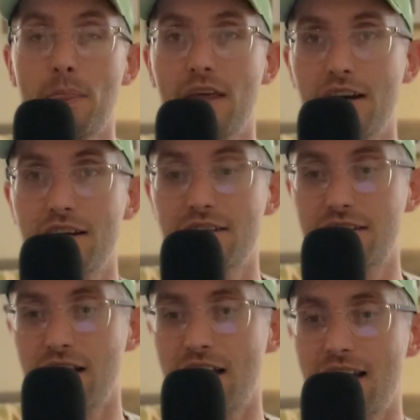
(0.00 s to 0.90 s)
It is
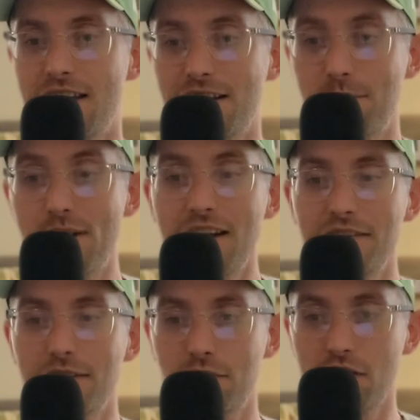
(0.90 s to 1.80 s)
an
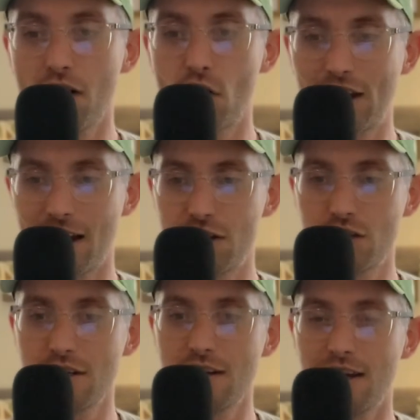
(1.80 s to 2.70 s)
amenity to the
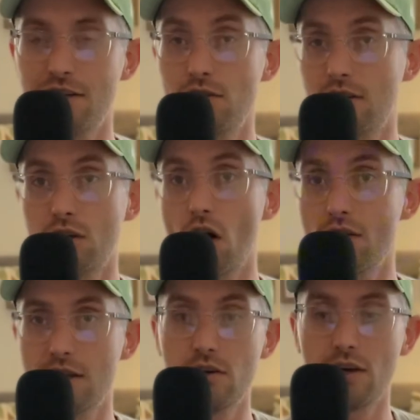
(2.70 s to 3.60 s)
location, and you can go
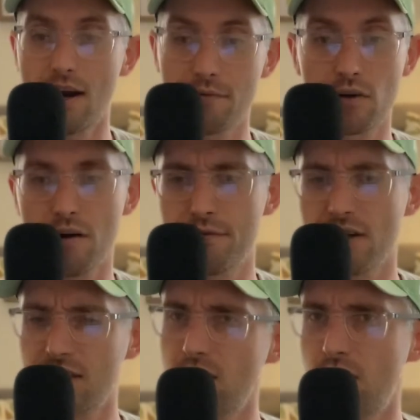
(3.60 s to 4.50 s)
there and you can have coffee. I
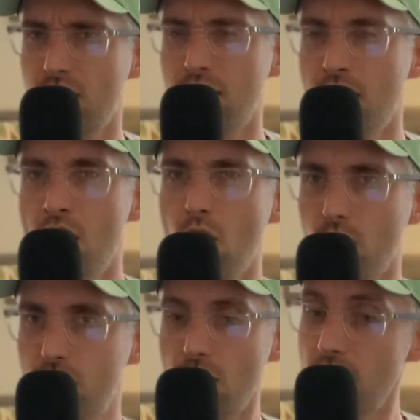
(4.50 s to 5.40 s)
think you can
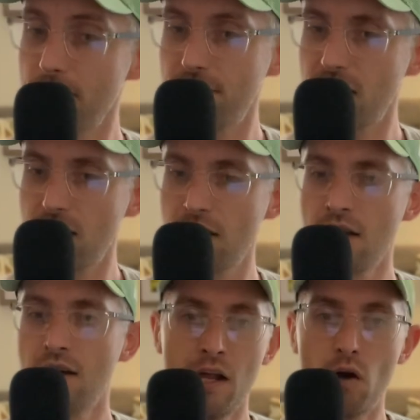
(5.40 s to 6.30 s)
also live there.
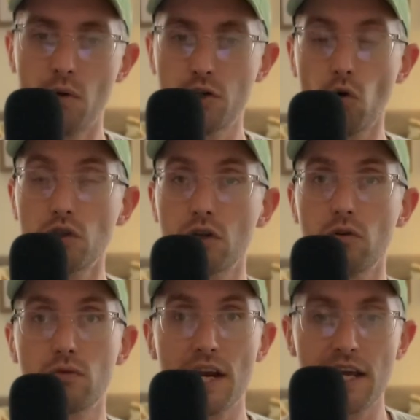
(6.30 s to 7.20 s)
What you also
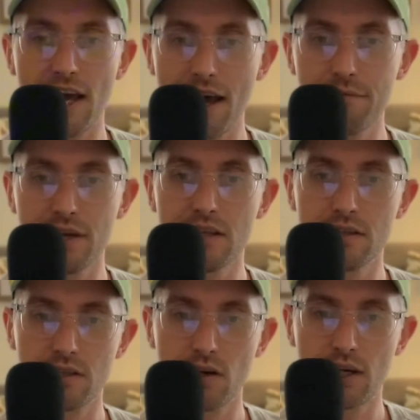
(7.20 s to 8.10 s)
already have in
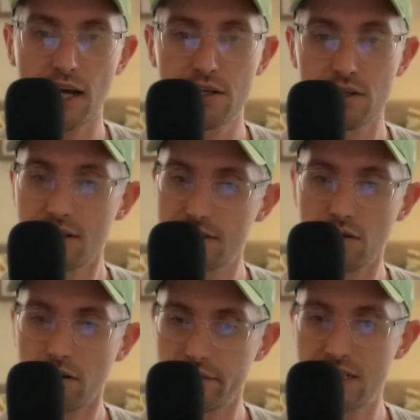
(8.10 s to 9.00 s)
this location is
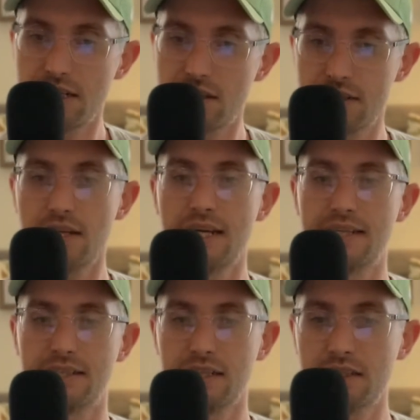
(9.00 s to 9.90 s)
obviously this
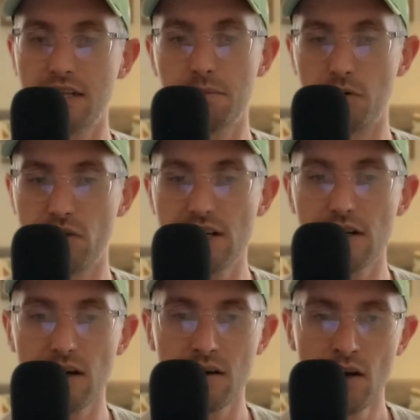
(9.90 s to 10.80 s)
existing
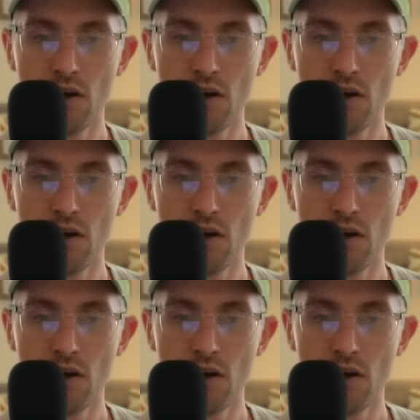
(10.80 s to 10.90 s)
marina.